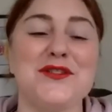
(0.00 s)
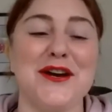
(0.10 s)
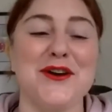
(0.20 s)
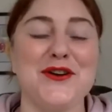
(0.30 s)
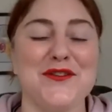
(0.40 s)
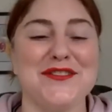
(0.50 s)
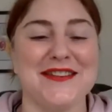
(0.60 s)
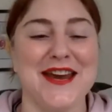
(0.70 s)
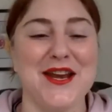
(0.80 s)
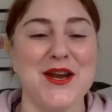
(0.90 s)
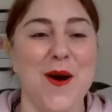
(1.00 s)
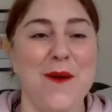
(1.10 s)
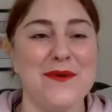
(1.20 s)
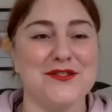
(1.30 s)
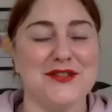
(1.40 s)
could have seen you. I
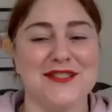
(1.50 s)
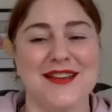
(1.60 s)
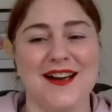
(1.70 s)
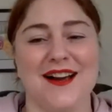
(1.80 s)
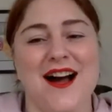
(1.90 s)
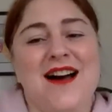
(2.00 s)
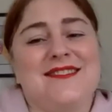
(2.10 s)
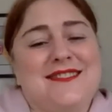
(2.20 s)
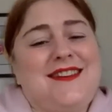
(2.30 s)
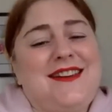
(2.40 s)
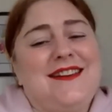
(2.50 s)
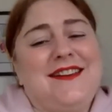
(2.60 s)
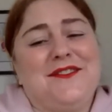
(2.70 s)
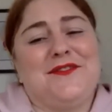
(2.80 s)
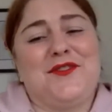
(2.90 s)
was just like, I can't see any
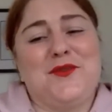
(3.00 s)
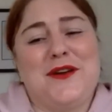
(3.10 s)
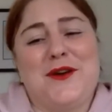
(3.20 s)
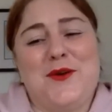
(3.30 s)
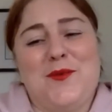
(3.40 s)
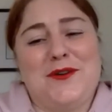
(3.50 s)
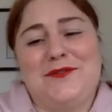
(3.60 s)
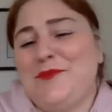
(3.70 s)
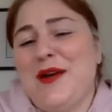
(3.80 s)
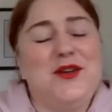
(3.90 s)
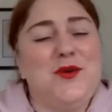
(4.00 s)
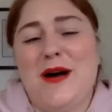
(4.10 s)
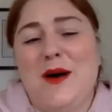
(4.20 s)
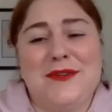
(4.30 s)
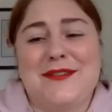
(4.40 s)
of you. I don't know where you
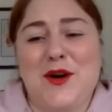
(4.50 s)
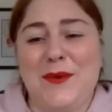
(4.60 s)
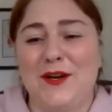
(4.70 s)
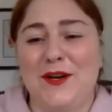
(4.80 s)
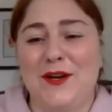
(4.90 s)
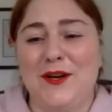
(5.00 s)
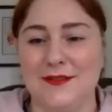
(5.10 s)
are, what's going on.